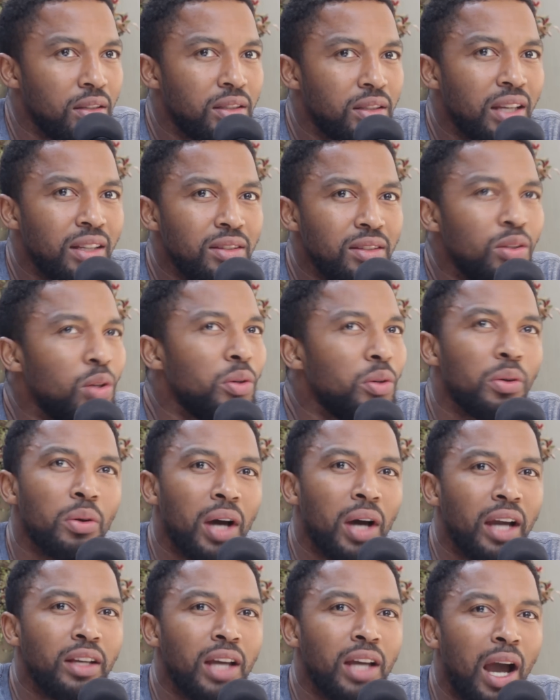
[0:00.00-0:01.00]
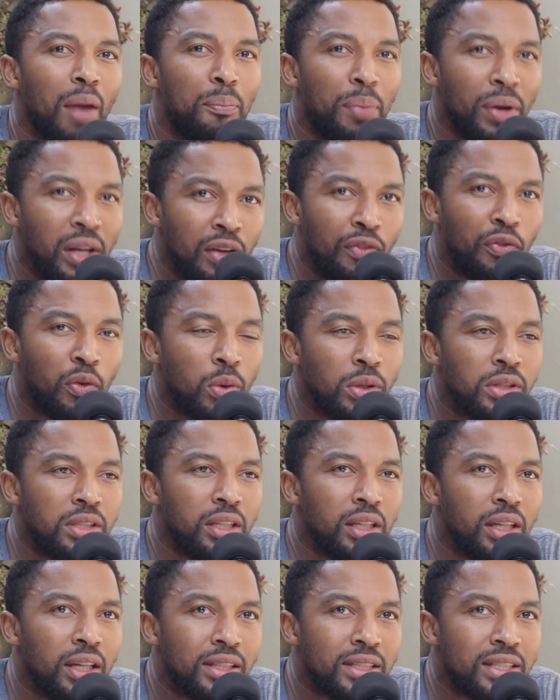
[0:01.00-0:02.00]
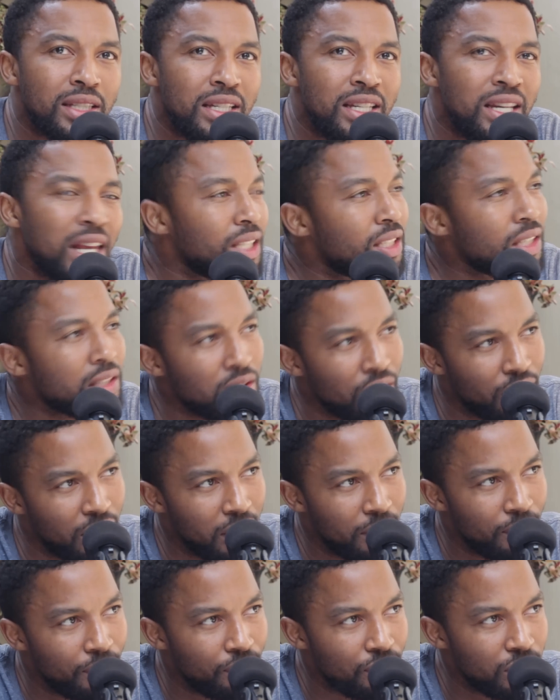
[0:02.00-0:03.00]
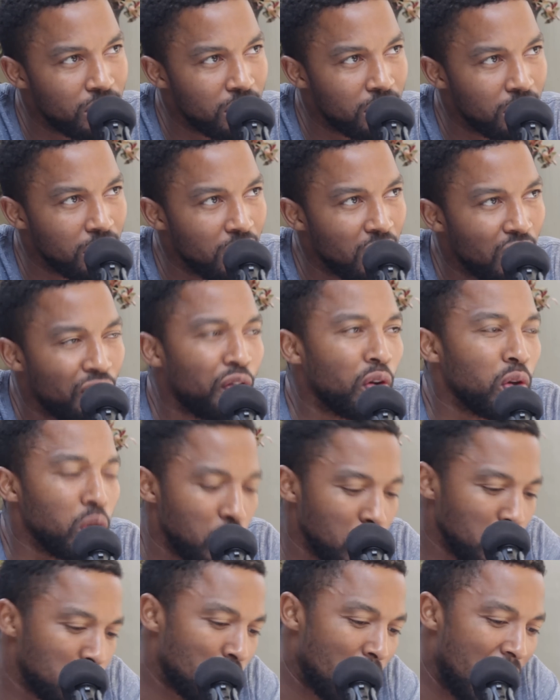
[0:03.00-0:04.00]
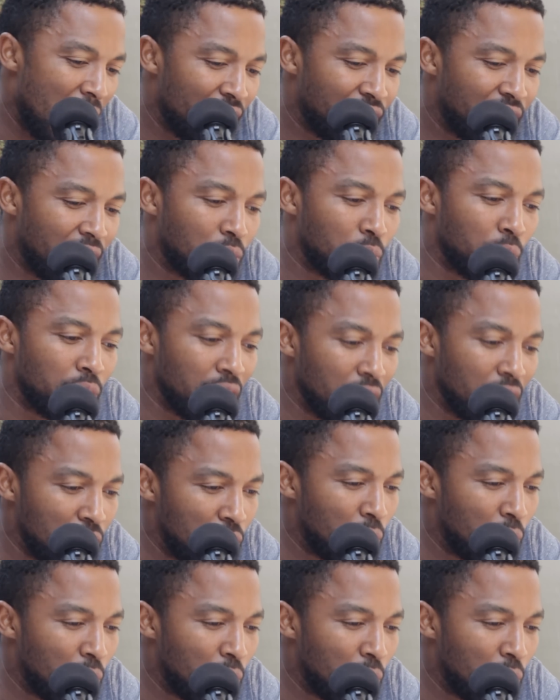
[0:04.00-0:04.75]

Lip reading: No. I believe Guti, it's necessary for you to have that within you.